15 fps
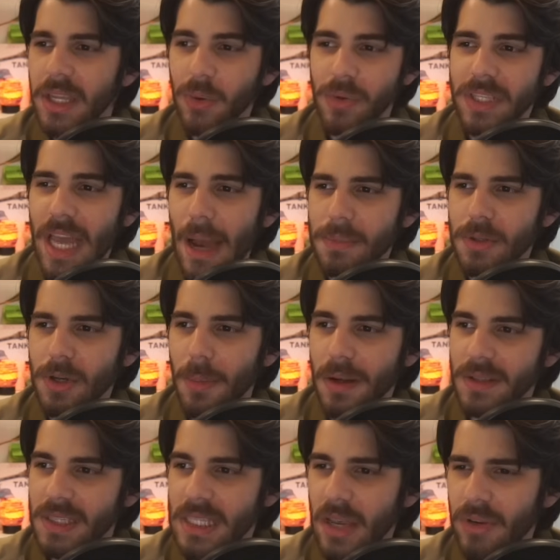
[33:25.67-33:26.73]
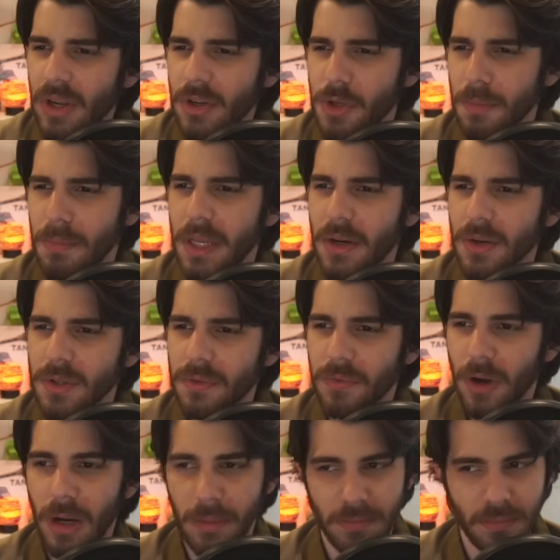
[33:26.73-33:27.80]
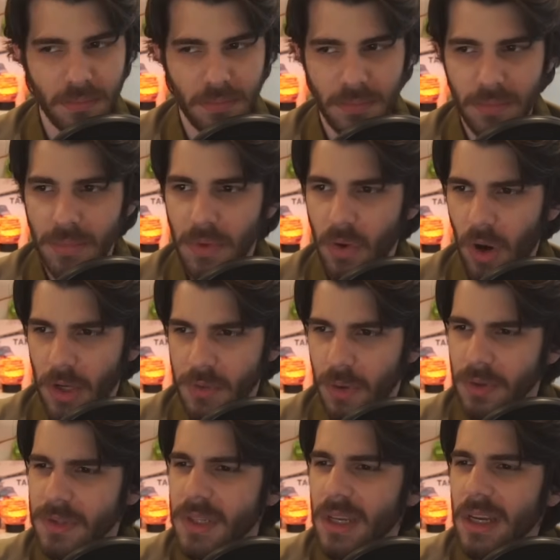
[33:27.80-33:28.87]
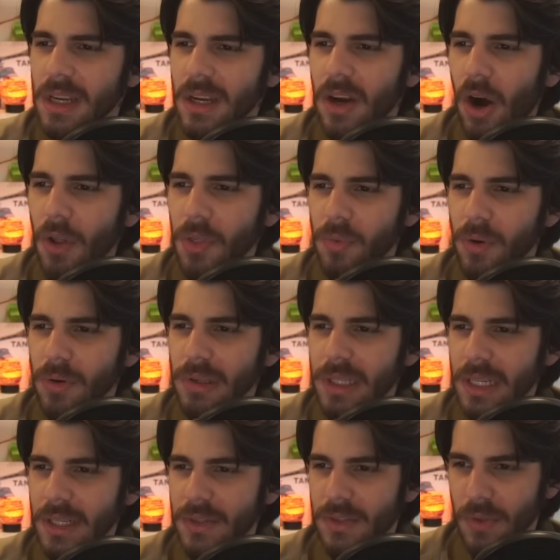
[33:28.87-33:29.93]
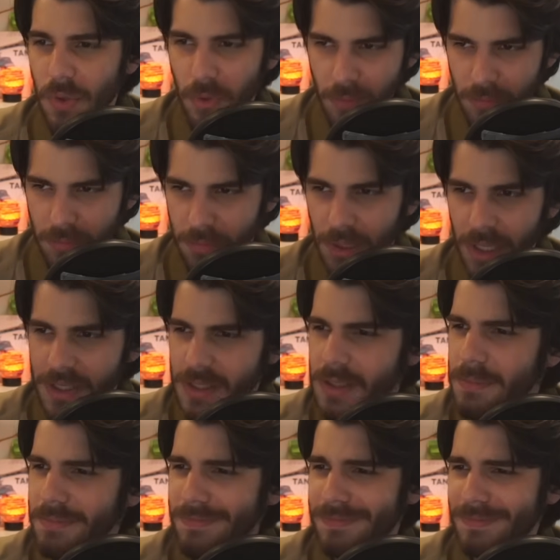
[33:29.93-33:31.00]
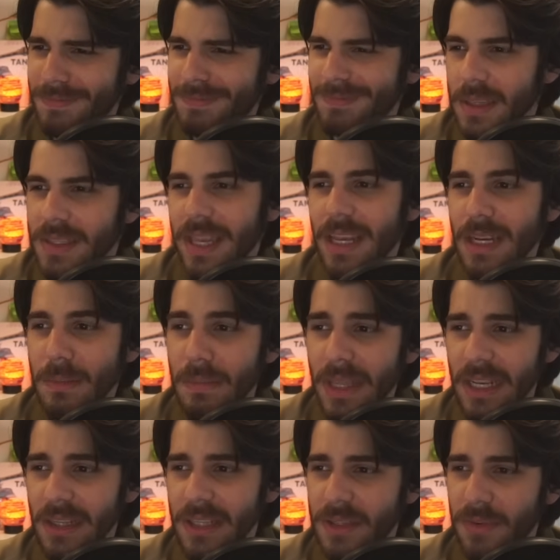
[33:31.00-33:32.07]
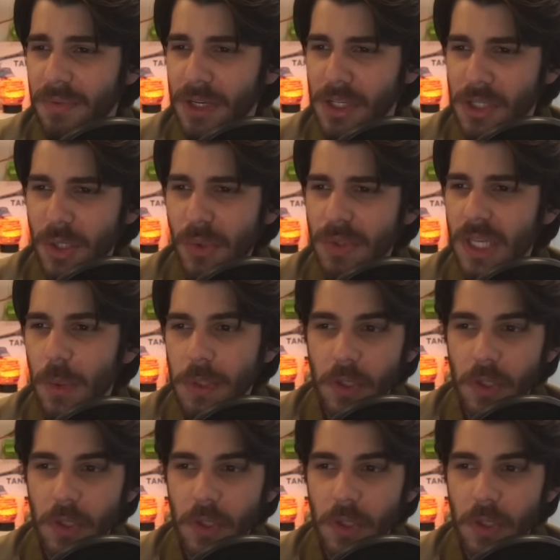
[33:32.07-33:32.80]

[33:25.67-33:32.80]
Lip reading: was captured about 700 meters from crossroads on the road leading to place. Taken immediately to Finnish use, it was